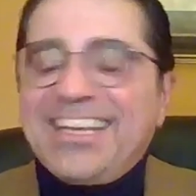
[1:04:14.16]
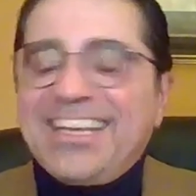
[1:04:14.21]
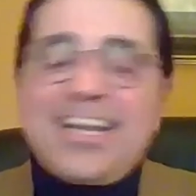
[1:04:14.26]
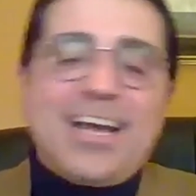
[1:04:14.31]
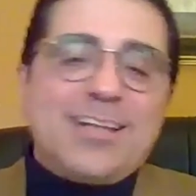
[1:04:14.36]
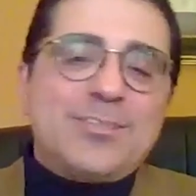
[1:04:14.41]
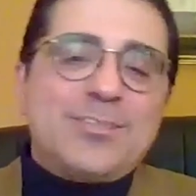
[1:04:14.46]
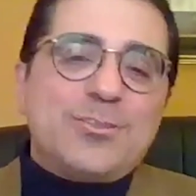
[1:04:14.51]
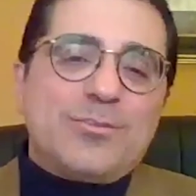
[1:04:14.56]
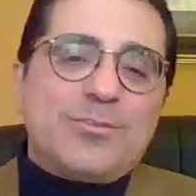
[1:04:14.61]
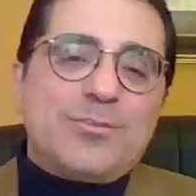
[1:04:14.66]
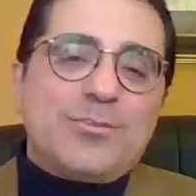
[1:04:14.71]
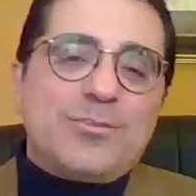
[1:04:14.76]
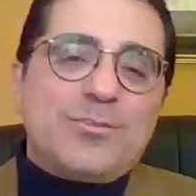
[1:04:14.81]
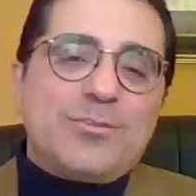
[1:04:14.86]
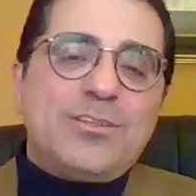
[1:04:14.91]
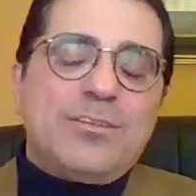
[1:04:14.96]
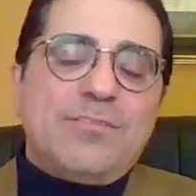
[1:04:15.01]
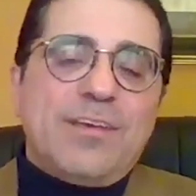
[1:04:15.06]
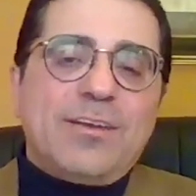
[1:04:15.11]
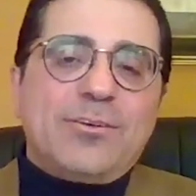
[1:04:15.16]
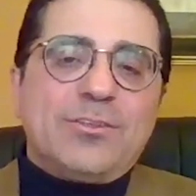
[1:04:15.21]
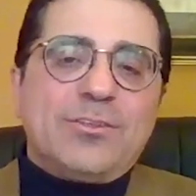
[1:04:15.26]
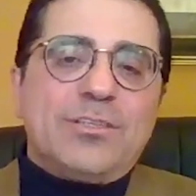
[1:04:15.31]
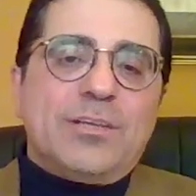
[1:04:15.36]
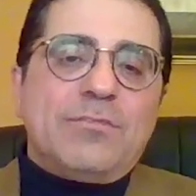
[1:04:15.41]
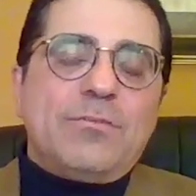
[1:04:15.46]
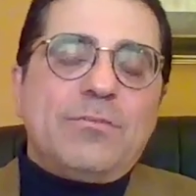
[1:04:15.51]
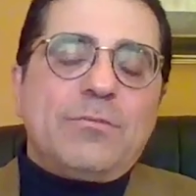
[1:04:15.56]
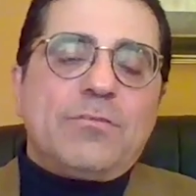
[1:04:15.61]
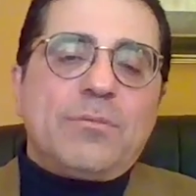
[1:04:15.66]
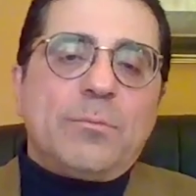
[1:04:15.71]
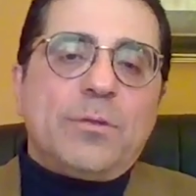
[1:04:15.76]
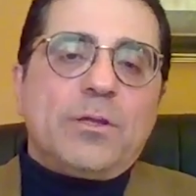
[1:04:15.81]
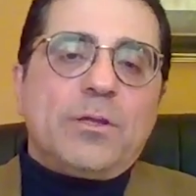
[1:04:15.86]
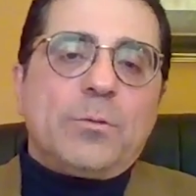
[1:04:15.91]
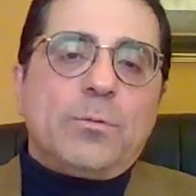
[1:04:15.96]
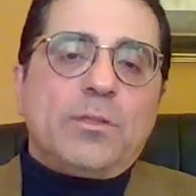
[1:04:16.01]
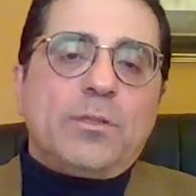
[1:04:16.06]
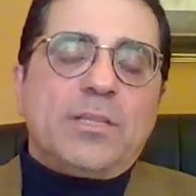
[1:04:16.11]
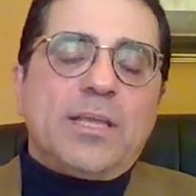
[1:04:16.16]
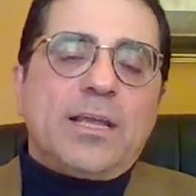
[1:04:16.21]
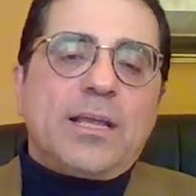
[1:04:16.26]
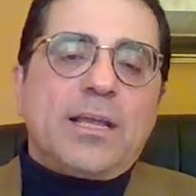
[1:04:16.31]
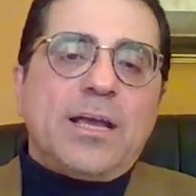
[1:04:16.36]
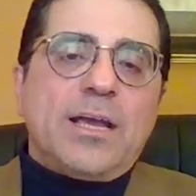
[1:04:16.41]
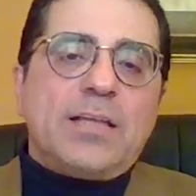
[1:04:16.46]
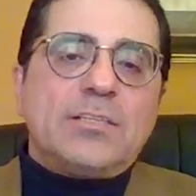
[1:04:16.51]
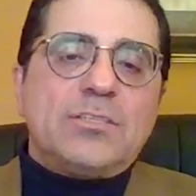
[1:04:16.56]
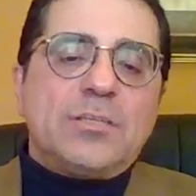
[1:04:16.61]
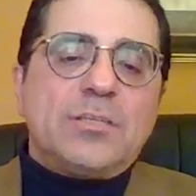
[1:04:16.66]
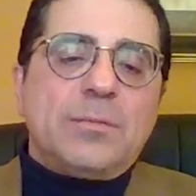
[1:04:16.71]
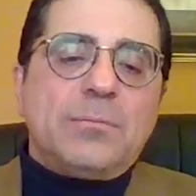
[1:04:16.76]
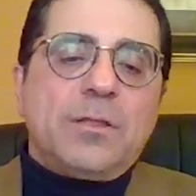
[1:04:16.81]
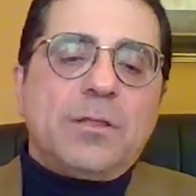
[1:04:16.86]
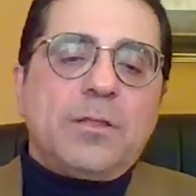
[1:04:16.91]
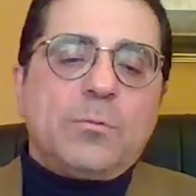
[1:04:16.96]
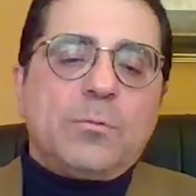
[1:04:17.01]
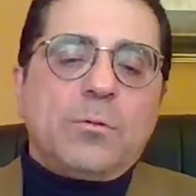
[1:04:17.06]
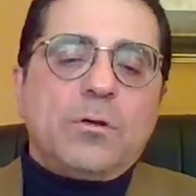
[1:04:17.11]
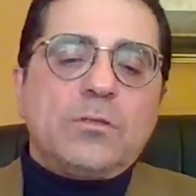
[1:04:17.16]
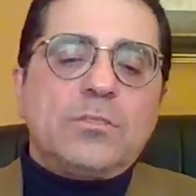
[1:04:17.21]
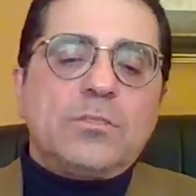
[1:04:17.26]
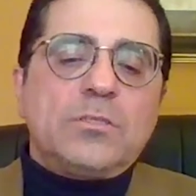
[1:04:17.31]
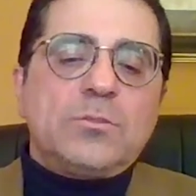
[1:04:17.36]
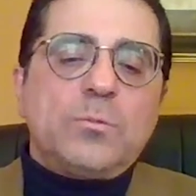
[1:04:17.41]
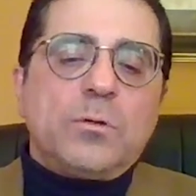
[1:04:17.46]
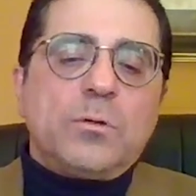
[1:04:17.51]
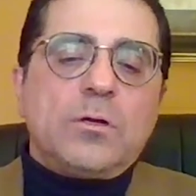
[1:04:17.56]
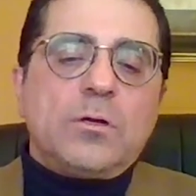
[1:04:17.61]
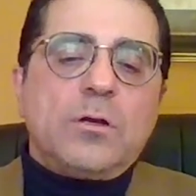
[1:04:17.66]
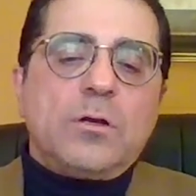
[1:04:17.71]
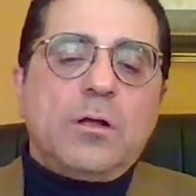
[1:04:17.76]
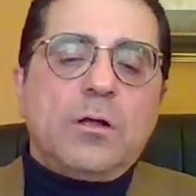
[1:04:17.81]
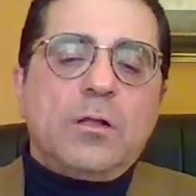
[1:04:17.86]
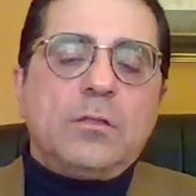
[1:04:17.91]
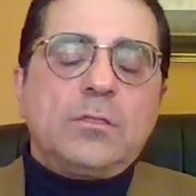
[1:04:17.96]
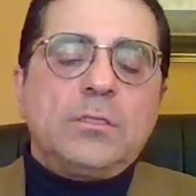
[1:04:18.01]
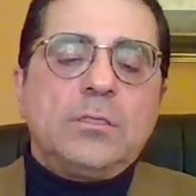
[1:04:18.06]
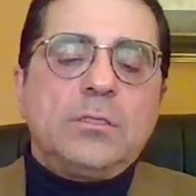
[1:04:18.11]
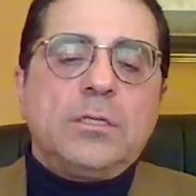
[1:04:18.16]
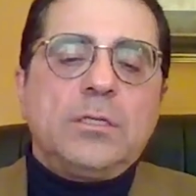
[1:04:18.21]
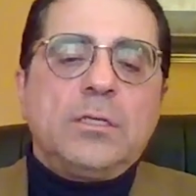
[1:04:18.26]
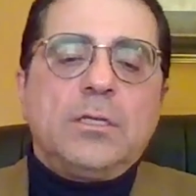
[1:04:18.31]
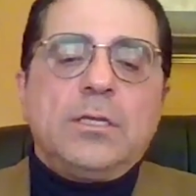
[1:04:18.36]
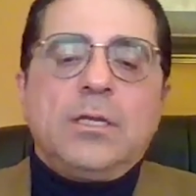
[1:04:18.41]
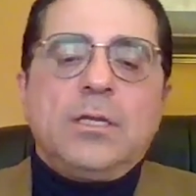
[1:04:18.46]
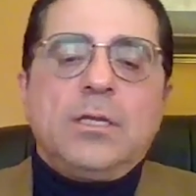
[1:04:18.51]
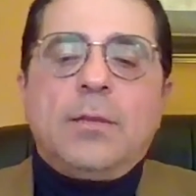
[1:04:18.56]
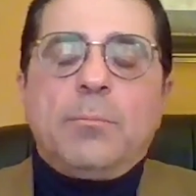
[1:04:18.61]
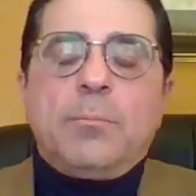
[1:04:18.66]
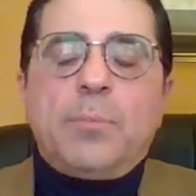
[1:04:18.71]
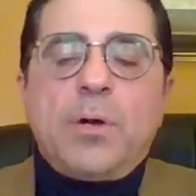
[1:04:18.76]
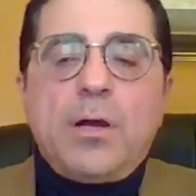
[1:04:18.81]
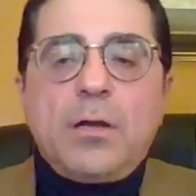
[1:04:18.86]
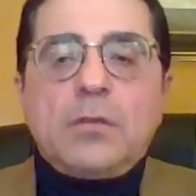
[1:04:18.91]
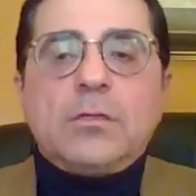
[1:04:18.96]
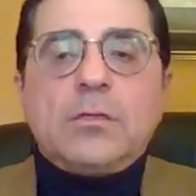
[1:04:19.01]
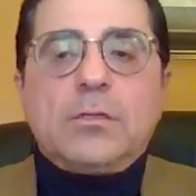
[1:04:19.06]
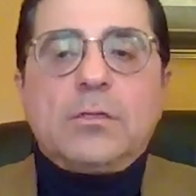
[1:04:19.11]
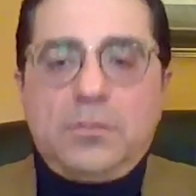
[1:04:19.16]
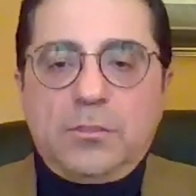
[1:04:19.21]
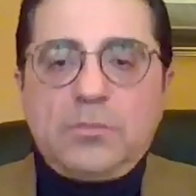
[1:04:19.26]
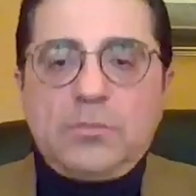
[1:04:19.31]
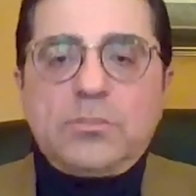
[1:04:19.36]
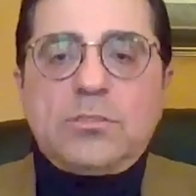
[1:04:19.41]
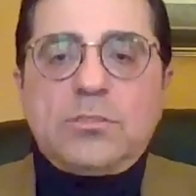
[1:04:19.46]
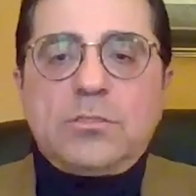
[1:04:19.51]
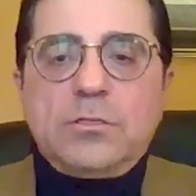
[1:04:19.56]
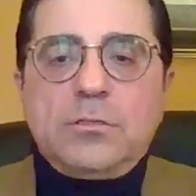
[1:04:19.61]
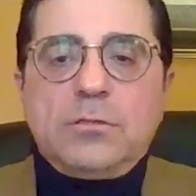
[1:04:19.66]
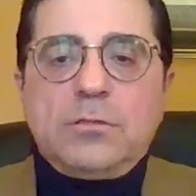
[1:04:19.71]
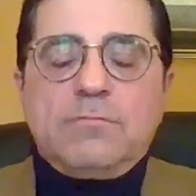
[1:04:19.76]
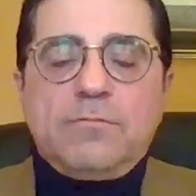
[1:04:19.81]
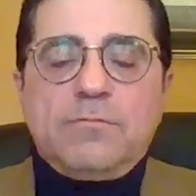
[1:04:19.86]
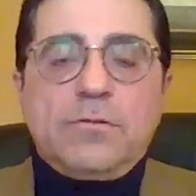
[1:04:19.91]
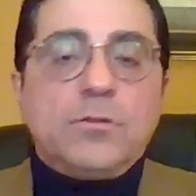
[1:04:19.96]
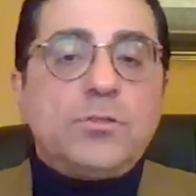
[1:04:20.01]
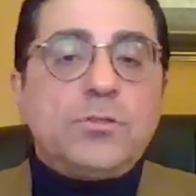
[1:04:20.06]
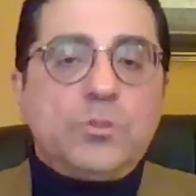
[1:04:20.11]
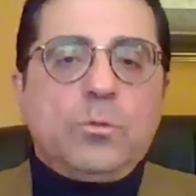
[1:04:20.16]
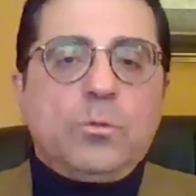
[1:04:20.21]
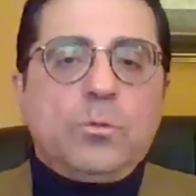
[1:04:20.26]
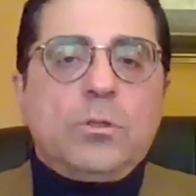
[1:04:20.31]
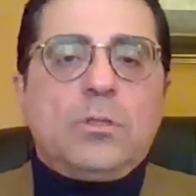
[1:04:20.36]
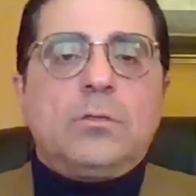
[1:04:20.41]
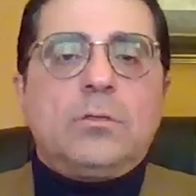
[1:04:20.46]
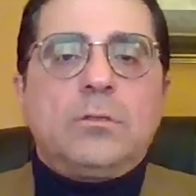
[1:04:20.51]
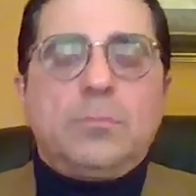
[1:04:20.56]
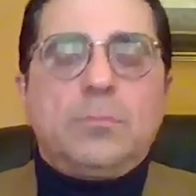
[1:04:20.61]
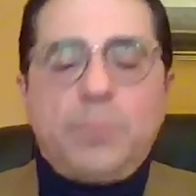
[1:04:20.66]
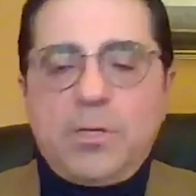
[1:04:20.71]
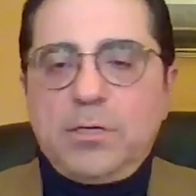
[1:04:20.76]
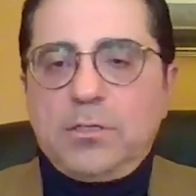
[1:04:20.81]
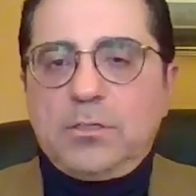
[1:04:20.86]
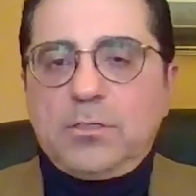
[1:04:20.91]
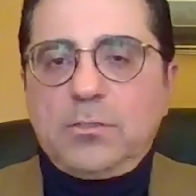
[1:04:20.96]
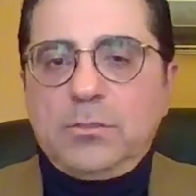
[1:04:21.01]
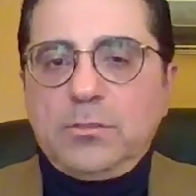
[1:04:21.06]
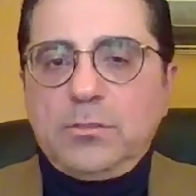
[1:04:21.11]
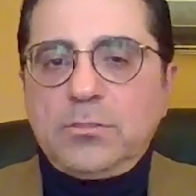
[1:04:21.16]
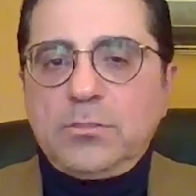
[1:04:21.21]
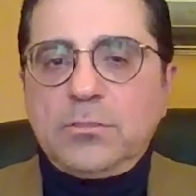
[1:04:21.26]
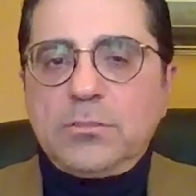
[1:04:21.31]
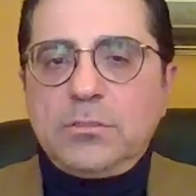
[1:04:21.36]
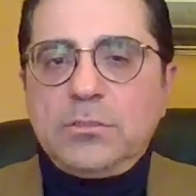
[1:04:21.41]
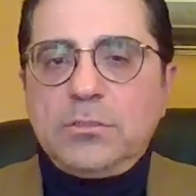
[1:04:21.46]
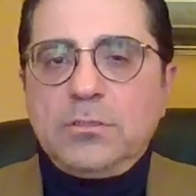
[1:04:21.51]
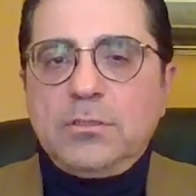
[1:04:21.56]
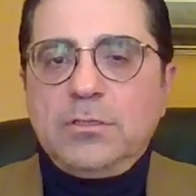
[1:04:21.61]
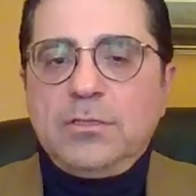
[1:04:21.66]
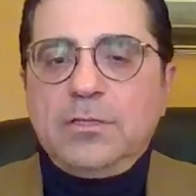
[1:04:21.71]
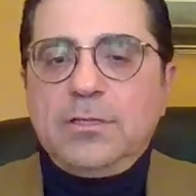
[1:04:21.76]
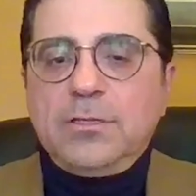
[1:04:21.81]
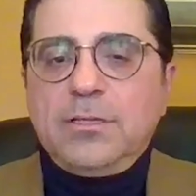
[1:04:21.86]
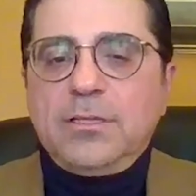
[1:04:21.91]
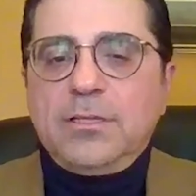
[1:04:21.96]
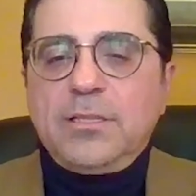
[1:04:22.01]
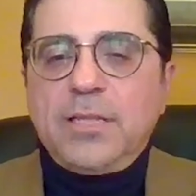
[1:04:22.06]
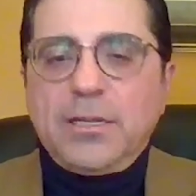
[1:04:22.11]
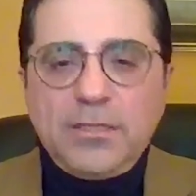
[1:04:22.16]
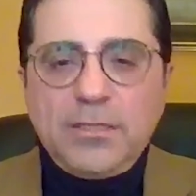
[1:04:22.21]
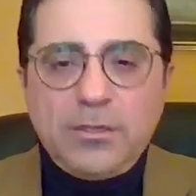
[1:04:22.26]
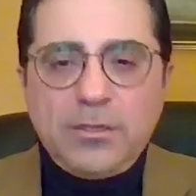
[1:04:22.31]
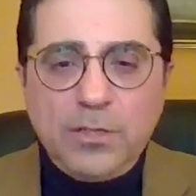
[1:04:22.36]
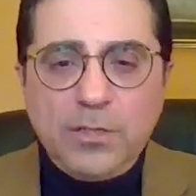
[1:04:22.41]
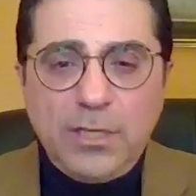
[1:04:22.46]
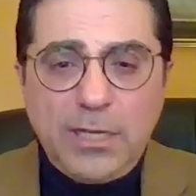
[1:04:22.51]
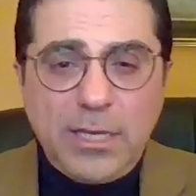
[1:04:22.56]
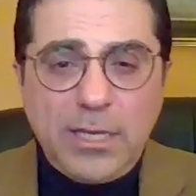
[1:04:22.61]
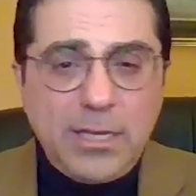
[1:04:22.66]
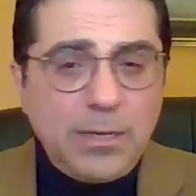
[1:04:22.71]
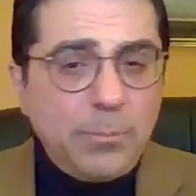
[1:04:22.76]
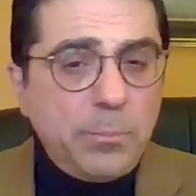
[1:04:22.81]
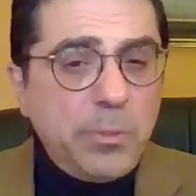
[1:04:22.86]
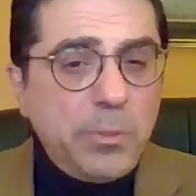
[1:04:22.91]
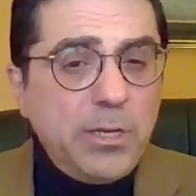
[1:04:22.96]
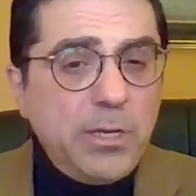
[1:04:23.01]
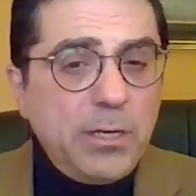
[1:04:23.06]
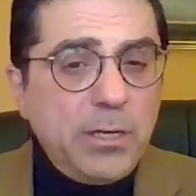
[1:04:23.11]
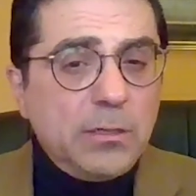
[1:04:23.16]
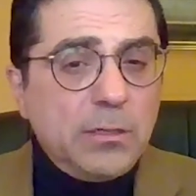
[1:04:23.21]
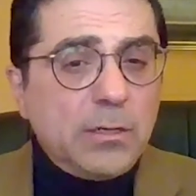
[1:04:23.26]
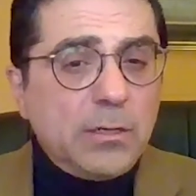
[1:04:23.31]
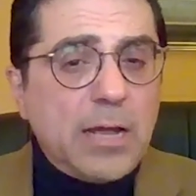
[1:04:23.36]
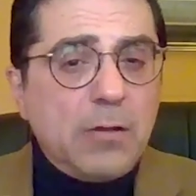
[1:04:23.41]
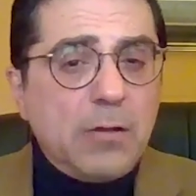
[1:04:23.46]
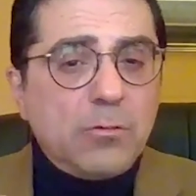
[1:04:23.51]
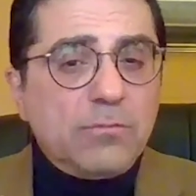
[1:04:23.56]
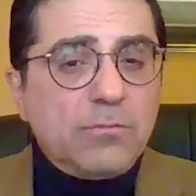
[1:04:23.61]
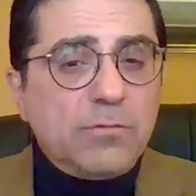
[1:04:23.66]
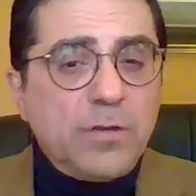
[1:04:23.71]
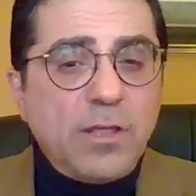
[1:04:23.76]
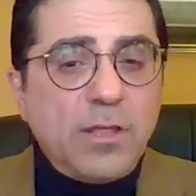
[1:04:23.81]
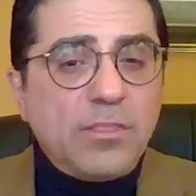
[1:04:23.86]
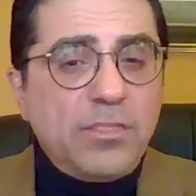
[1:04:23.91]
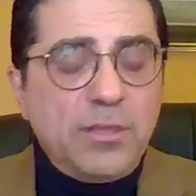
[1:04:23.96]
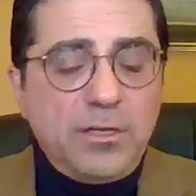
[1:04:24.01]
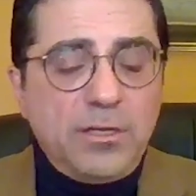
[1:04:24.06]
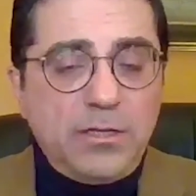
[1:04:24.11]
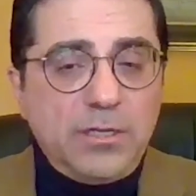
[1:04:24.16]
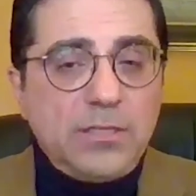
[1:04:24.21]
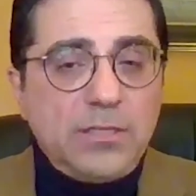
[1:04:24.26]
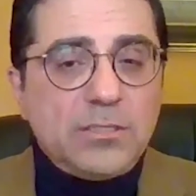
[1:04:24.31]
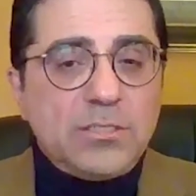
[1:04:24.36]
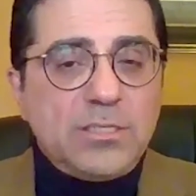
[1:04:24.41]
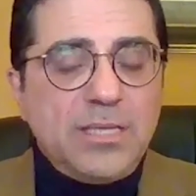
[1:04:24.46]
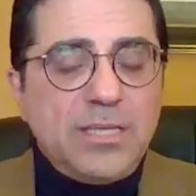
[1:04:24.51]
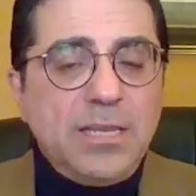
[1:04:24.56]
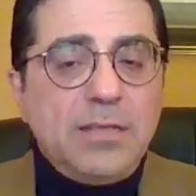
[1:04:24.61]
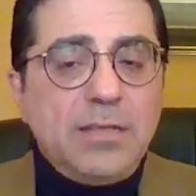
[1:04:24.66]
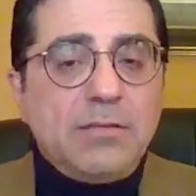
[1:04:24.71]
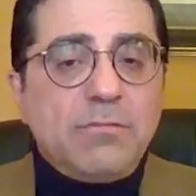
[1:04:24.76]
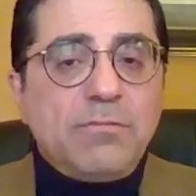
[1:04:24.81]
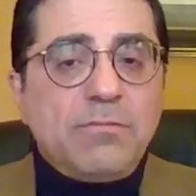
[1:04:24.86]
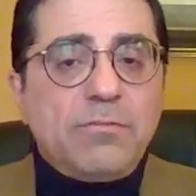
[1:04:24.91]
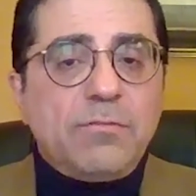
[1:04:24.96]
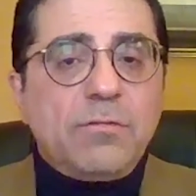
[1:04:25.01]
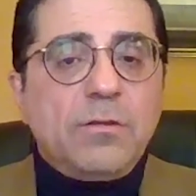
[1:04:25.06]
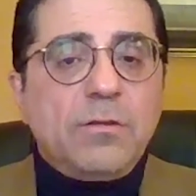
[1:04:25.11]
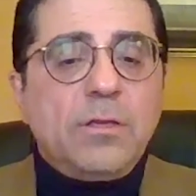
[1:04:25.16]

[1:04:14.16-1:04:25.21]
the conservation of energy, if you're familiar with that concept. In other words, there's what are called particles, virtual particles, that literally can appear out of nothingness if